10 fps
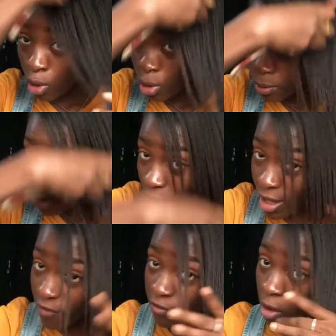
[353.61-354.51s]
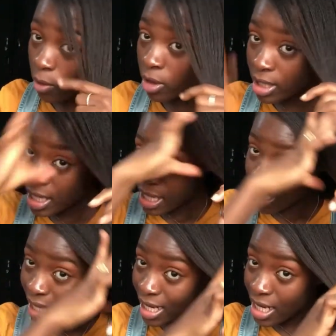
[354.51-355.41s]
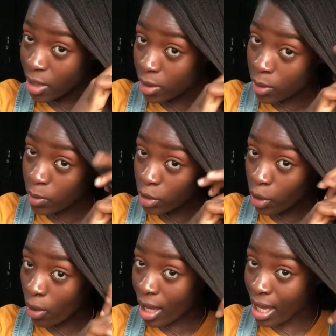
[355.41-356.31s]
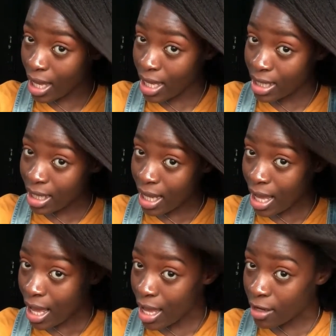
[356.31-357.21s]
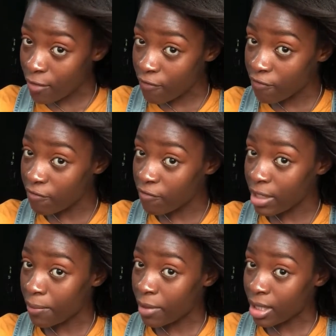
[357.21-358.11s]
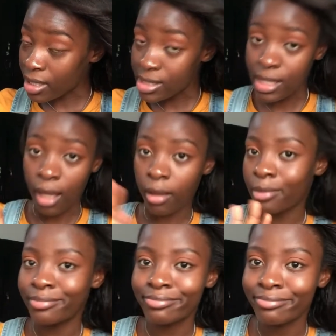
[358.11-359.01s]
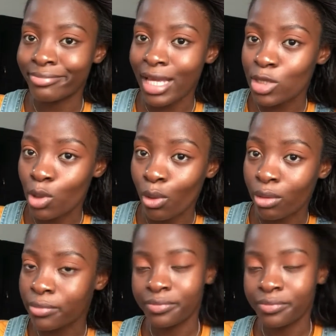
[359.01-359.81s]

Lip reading: comb your hair forward, gather it with your hand and flip it. Like, that's all.